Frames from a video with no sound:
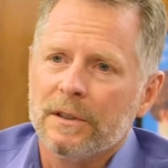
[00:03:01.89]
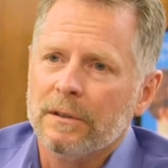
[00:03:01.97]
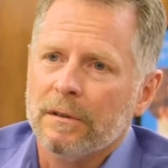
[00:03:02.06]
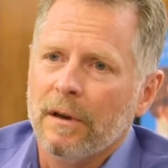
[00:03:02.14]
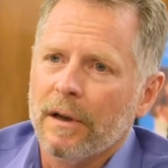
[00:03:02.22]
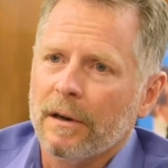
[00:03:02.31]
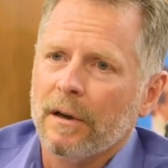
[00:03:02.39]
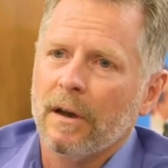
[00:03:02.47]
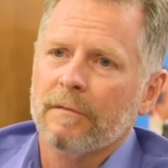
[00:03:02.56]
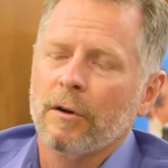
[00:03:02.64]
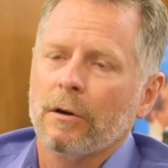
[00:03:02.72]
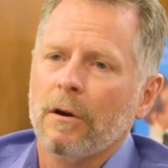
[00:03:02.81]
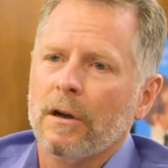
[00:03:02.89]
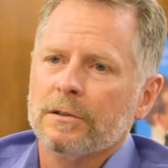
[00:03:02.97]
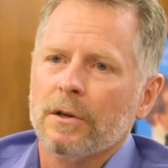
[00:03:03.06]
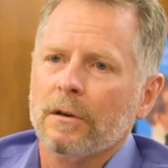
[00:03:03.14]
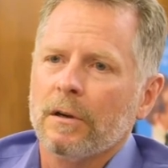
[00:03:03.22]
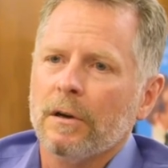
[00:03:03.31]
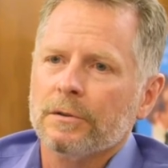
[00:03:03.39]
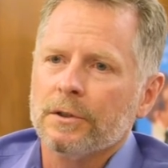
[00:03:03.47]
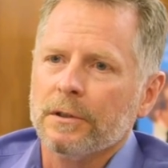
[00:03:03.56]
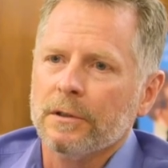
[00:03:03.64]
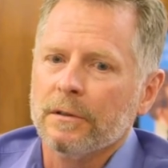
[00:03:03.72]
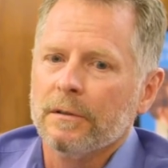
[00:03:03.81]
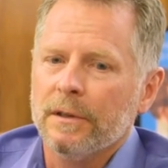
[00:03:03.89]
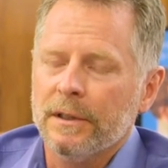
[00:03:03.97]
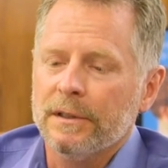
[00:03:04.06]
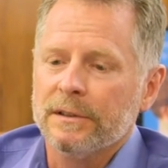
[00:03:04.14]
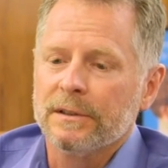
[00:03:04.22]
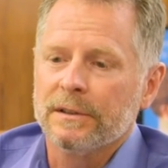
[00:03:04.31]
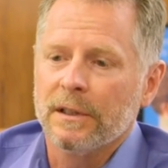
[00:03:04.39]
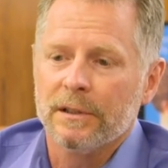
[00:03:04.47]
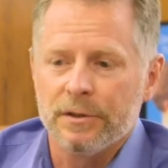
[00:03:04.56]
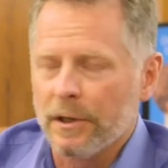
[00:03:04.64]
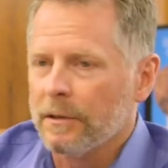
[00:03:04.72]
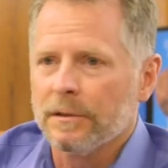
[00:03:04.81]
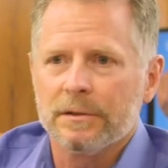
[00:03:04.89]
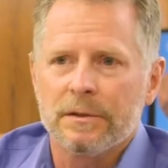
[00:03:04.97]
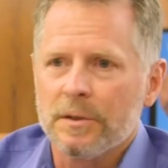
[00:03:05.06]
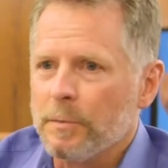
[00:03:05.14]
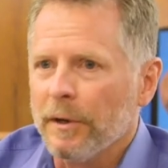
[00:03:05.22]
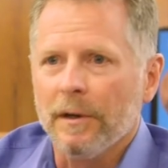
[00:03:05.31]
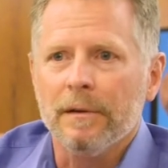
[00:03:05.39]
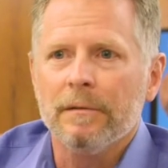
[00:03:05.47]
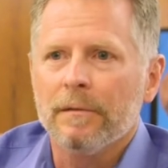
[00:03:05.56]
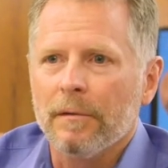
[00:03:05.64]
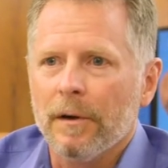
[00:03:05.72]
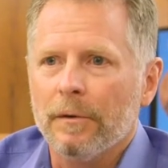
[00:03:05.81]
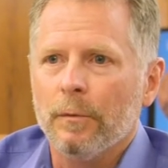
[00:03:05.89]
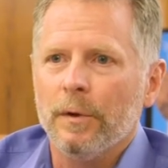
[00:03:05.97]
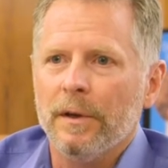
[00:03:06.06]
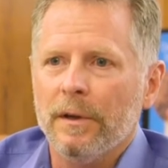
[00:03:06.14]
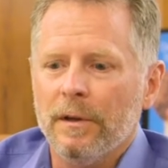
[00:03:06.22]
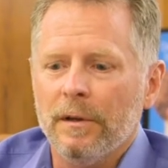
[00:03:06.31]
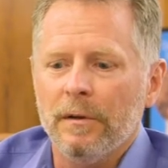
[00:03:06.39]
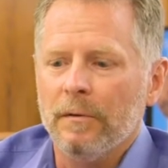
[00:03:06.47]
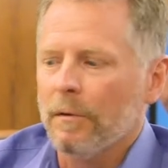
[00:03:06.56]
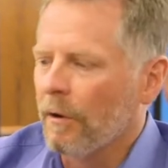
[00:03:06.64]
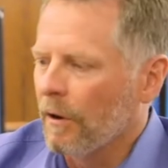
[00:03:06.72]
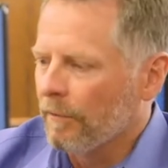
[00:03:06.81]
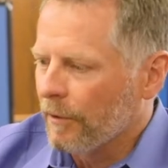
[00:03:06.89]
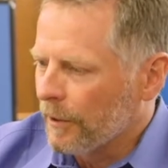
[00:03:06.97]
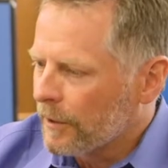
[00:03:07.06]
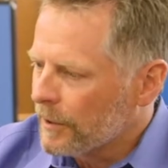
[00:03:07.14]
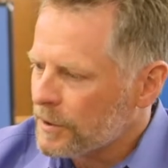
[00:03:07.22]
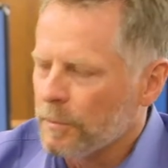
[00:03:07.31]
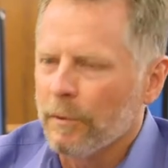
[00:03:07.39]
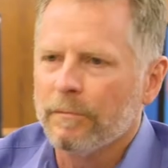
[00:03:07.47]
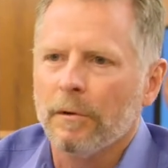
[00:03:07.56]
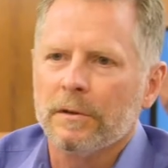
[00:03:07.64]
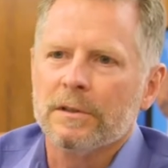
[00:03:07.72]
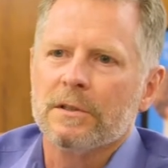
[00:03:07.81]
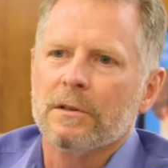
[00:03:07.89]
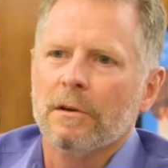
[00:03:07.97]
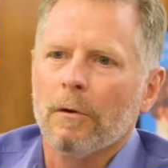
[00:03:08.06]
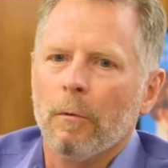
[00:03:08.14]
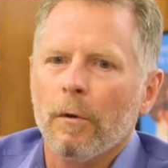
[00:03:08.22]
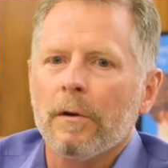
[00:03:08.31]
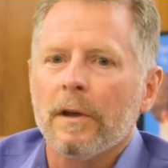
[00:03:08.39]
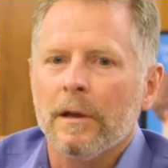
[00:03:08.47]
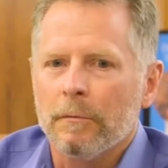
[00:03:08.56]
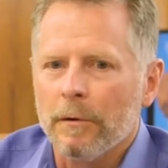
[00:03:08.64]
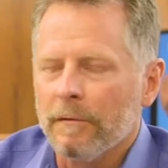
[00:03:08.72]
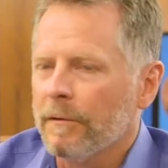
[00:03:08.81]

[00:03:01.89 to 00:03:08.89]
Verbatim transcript: and, and kind of across our culture is a uh, generous spirit, right? We are very customer focused in our work and we're